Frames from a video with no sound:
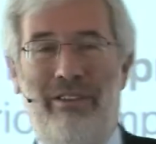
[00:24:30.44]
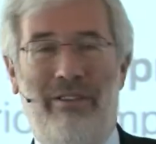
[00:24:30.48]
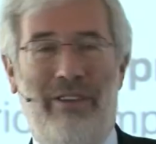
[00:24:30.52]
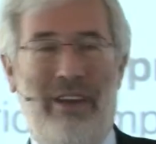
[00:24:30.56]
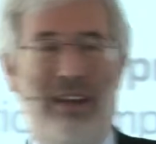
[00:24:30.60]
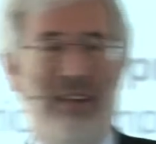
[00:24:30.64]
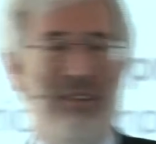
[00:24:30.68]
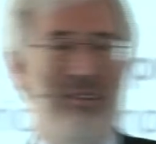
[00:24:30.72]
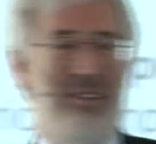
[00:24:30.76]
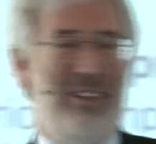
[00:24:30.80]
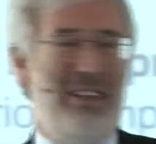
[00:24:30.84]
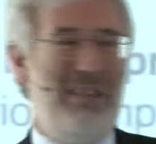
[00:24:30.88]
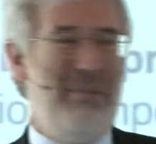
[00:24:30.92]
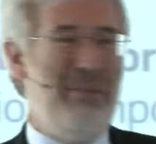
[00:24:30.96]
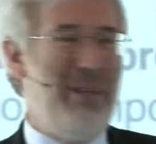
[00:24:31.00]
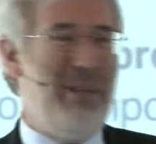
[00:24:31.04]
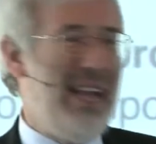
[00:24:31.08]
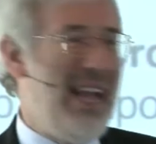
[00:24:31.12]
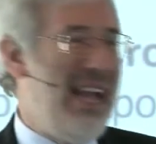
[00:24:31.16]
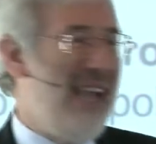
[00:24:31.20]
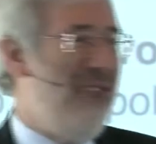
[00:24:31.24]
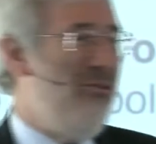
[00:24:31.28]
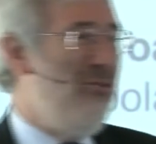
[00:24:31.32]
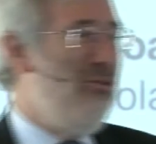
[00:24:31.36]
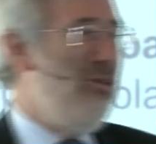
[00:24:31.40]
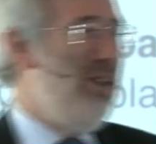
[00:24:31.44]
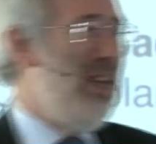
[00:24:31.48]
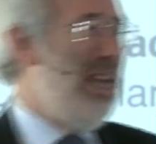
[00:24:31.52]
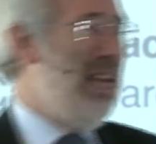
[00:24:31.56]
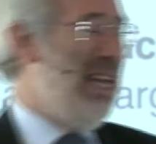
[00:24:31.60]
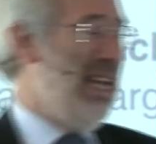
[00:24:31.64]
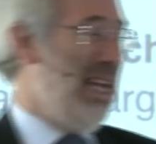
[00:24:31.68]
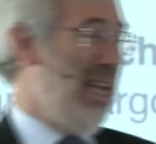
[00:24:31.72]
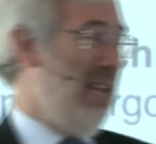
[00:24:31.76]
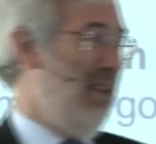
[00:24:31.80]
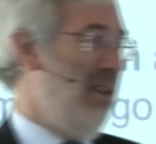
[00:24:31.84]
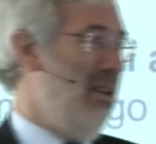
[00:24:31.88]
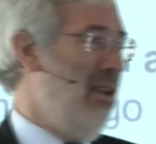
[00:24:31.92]
of IoT, but I
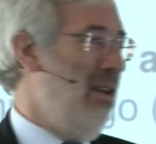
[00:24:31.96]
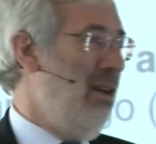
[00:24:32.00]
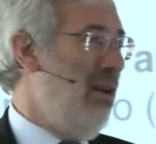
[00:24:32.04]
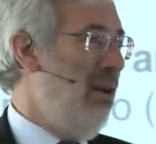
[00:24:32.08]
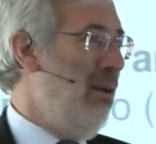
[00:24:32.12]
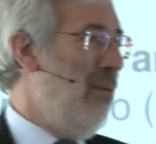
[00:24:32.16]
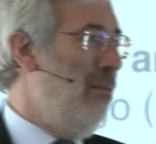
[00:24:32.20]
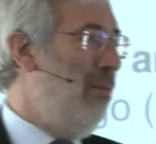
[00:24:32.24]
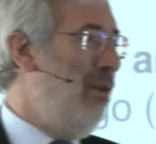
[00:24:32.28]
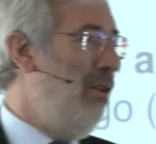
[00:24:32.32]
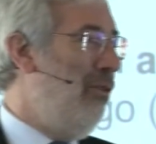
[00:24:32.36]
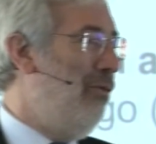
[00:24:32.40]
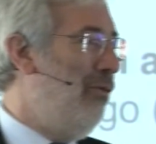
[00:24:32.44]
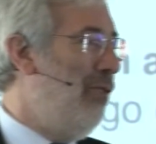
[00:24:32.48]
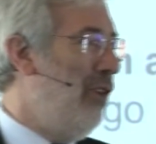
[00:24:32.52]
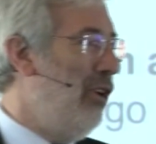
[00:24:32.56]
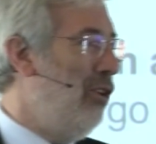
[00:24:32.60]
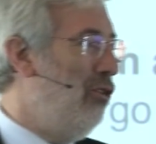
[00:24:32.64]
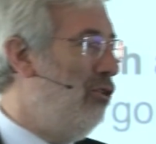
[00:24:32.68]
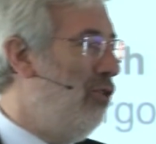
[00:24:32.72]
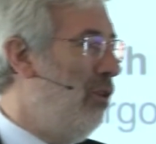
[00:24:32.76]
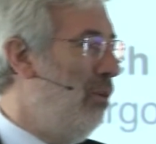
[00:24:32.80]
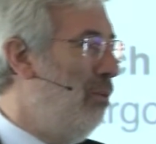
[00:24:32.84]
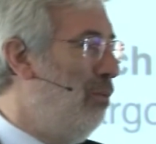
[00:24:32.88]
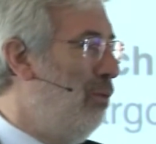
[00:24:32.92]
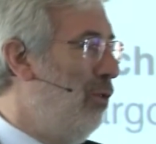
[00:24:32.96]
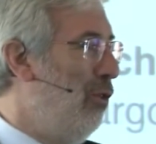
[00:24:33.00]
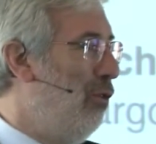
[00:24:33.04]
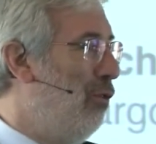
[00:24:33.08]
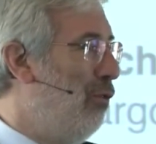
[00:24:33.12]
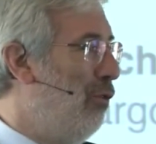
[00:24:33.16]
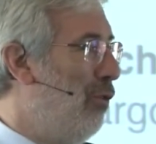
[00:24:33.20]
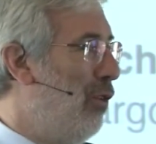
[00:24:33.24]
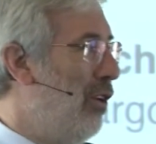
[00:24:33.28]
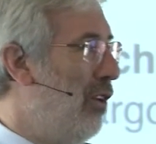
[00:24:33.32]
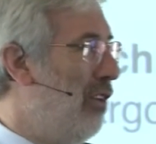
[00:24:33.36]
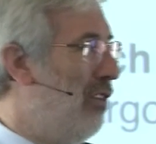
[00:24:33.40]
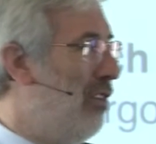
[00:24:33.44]
really prefer to put
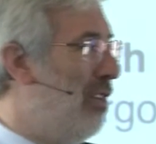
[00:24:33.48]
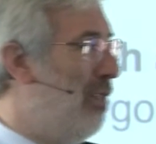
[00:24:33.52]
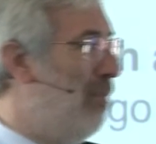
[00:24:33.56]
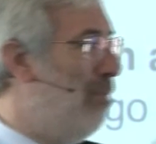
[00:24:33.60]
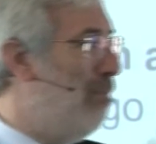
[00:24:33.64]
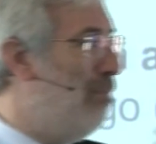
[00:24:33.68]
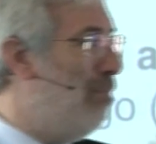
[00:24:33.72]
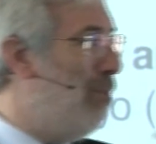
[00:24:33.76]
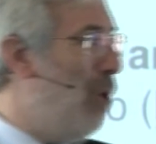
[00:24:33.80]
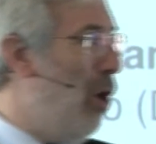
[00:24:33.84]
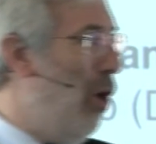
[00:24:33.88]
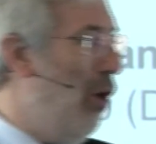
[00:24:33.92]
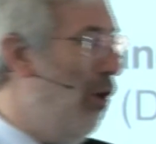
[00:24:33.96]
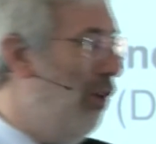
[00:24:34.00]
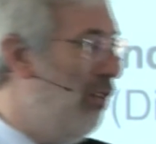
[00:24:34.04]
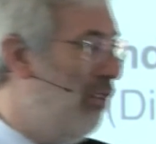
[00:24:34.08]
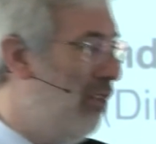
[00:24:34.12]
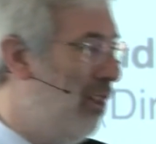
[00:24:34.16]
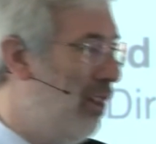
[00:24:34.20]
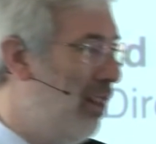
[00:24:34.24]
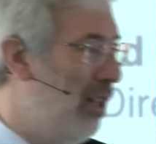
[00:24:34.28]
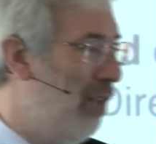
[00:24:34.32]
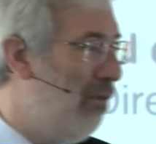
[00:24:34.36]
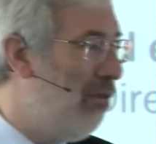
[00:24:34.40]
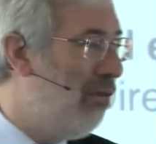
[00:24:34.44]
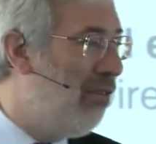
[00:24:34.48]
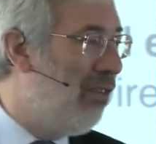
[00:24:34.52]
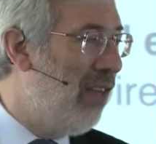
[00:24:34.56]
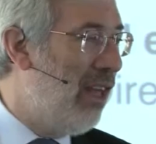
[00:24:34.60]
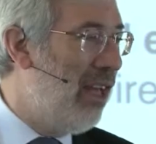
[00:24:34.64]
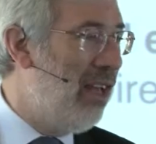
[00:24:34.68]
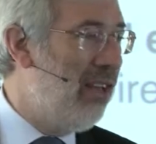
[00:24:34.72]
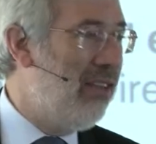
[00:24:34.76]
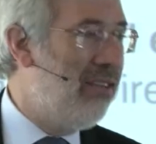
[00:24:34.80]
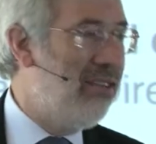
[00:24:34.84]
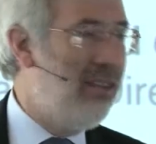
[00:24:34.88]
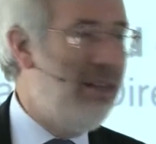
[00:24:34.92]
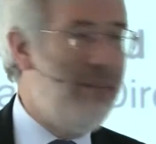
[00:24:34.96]
first the positive
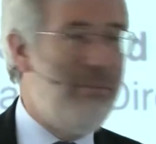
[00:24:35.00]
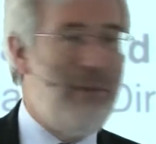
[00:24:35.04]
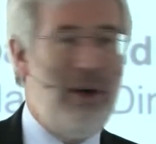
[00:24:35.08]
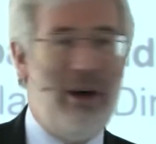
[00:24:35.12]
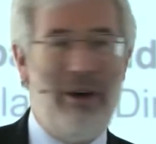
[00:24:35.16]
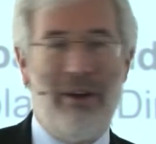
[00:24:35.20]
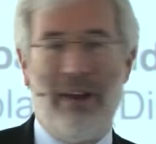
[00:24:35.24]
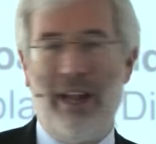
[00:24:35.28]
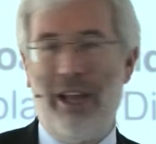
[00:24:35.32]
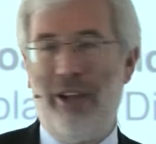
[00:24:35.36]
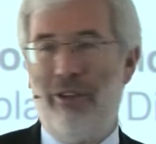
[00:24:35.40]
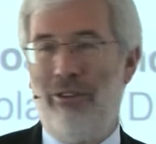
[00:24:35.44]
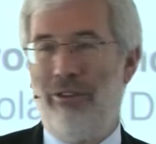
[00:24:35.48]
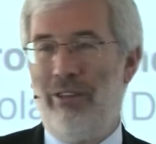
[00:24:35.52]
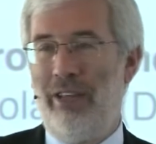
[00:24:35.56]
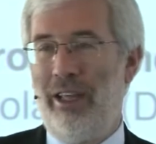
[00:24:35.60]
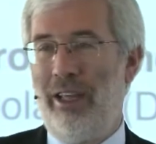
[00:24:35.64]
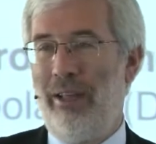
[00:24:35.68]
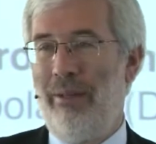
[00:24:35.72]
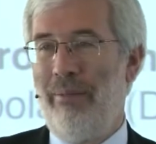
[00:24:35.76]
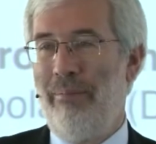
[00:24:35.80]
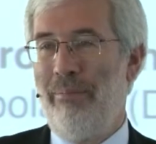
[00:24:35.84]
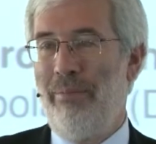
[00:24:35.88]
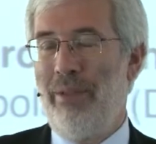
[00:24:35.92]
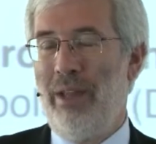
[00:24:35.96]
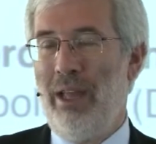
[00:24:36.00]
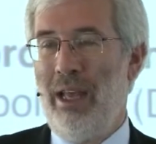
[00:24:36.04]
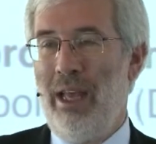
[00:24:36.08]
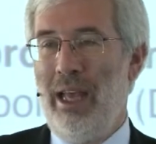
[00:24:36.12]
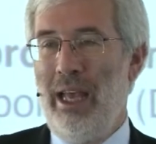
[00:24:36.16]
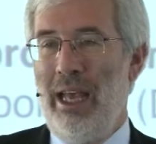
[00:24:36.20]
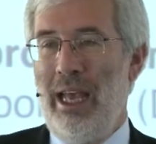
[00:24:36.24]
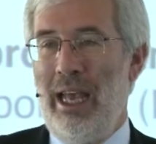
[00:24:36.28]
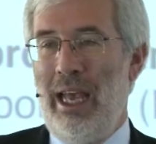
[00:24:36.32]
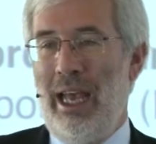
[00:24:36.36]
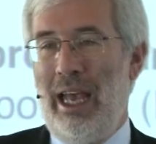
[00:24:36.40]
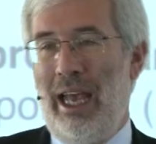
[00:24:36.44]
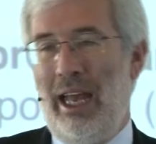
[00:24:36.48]
things about IoT.
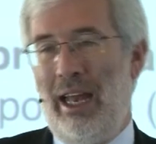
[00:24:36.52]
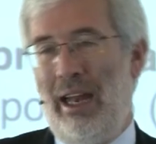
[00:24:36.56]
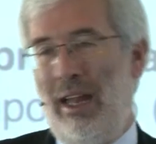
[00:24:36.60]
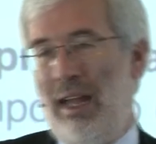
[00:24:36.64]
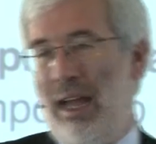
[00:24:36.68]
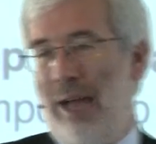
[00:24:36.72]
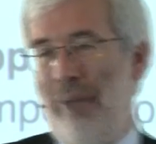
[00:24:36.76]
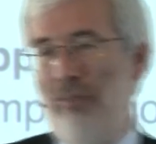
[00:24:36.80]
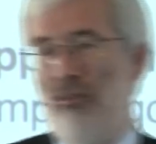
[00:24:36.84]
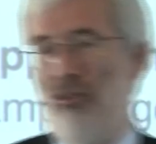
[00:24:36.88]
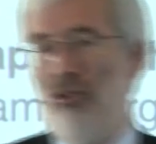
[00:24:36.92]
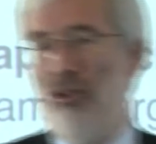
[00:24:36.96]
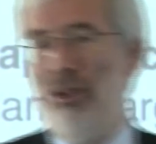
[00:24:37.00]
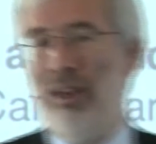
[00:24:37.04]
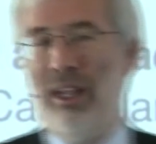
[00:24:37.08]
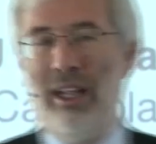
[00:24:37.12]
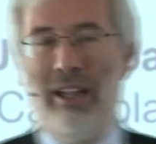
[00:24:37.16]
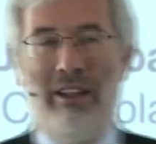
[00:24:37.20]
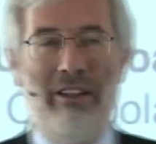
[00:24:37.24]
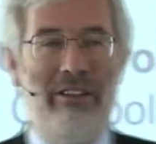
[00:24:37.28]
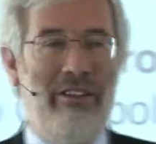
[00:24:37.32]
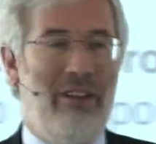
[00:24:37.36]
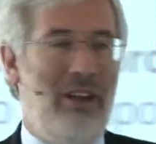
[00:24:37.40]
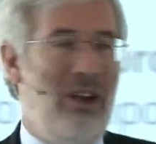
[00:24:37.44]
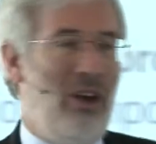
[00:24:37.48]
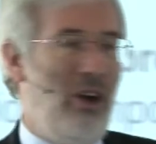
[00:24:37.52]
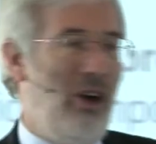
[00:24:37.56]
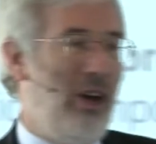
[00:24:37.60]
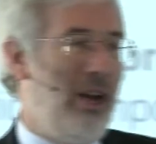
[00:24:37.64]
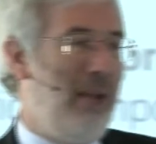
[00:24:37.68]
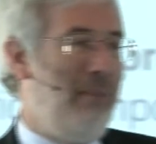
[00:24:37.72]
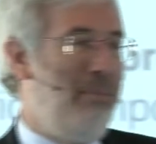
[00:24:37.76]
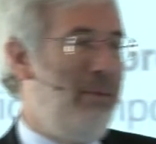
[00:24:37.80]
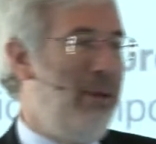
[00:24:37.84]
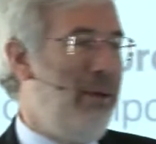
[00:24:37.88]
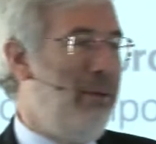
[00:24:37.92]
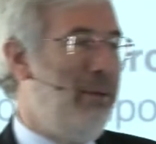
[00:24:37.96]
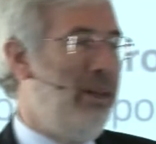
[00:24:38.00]
And I'm sure that there's a lot
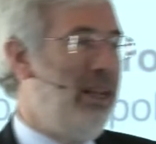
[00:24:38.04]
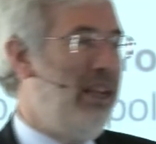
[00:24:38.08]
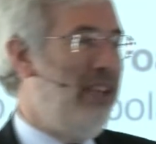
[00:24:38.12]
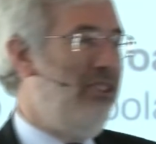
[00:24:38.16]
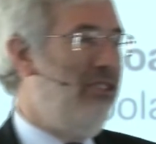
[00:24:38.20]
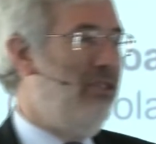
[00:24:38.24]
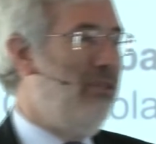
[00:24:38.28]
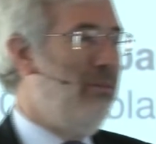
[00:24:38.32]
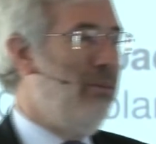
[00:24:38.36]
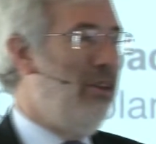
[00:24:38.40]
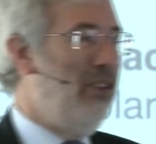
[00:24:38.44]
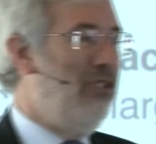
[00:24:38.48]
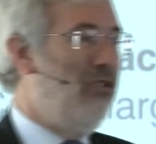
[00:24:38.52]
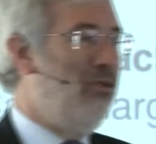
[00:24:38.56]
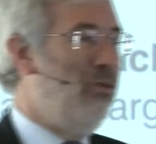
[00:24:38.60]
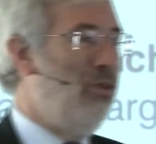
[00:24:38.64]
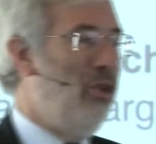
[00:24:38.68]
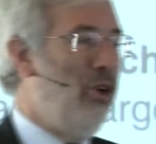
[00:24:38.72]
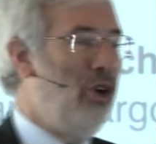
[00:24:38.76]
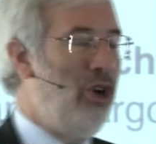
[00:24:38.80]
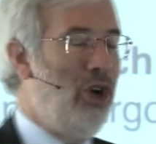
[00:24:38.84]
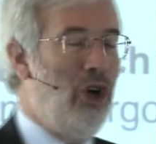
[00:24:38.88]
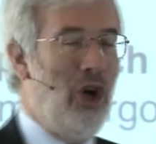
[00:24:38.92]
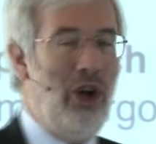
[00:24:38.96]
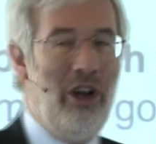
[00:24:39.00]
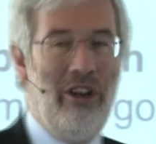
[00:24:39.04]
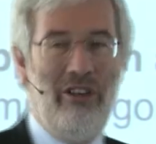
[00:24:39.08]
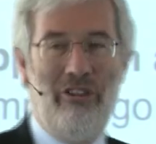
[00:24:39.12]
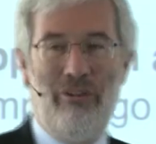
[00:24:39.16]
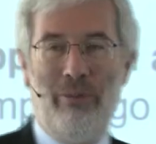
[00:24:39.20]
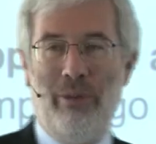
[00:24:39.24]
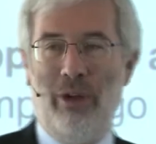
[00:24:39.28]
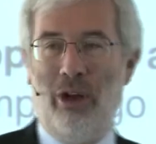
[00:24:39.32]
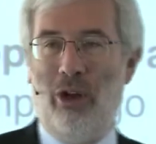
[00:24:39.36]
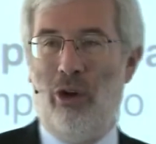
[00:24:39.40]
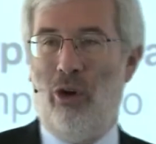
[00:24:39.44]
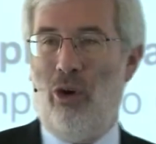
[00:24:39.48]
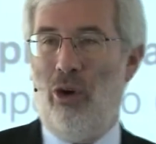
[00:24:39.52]
of people that is much more
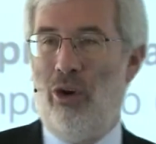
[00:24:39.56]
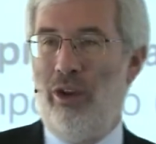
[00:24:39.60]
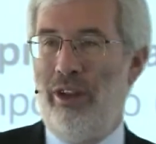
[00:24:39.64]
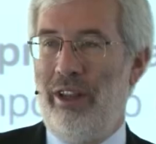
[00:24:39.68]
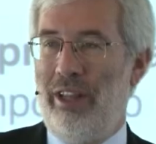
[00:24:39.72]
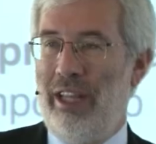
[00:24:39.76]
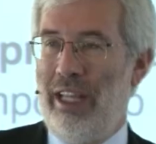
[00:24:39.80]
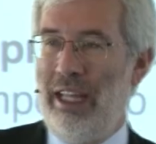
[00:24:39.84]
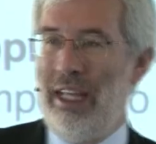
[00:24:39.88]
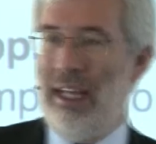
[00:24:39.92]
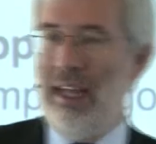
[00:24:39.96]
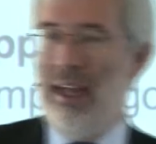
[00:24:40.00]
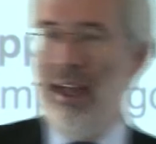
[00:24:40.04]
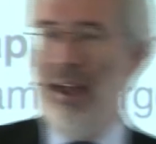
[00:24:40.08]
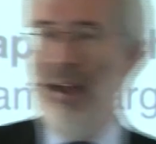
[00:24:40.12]
knowledgeable on the